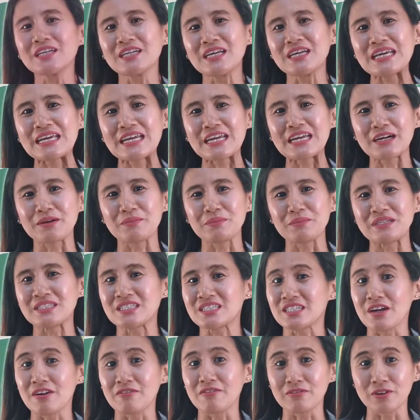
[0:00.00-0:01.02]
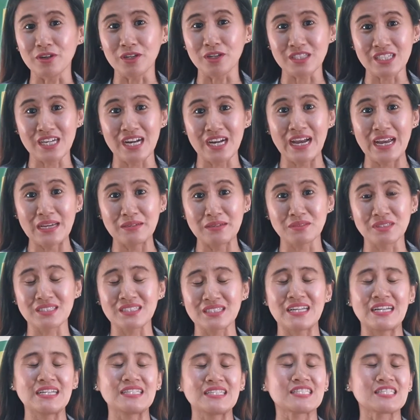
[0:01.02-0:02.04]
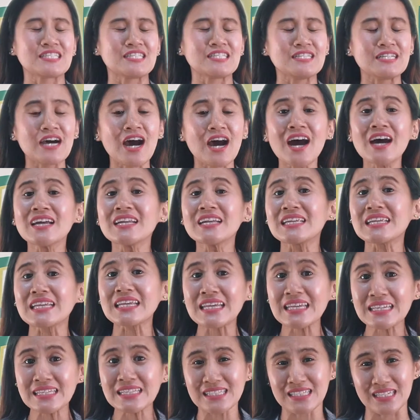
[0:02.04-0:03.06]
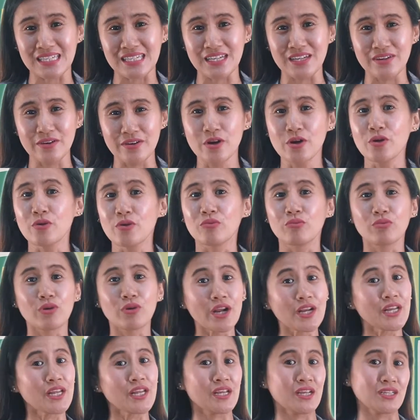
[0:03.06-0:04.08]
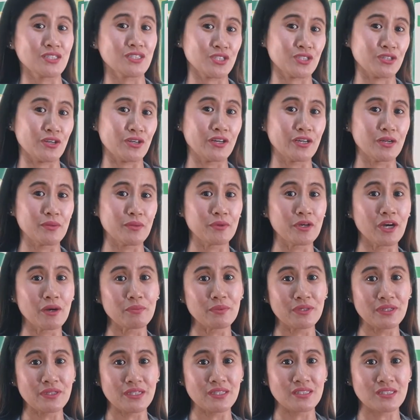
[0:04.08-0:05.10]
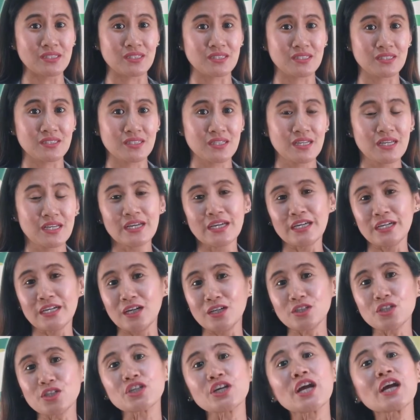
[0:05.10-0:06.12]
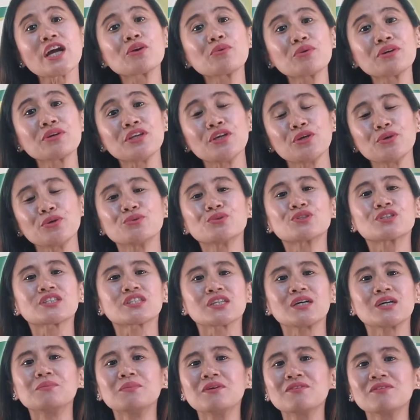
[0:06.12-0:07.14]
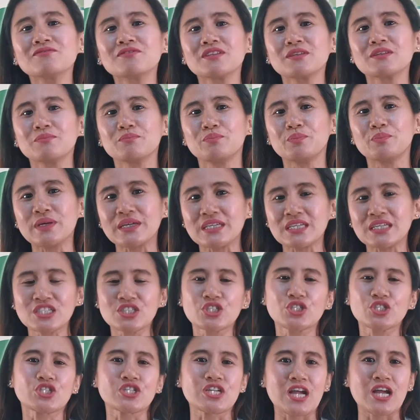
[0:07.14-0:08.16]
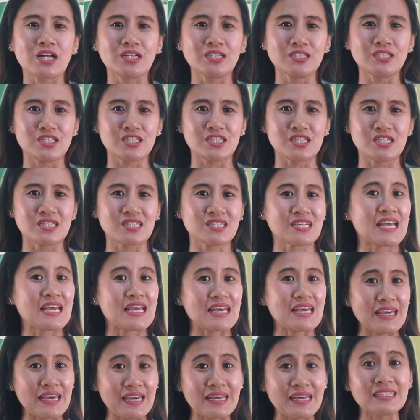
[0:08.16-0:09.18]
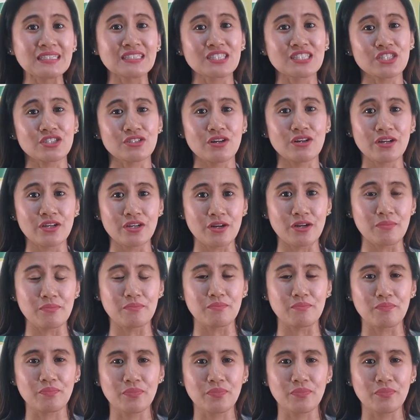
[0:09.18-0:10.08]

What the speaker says: going to hear me several times that it's not easy running a startup companies. And I'll share with you some of the biggest challenges in a startup.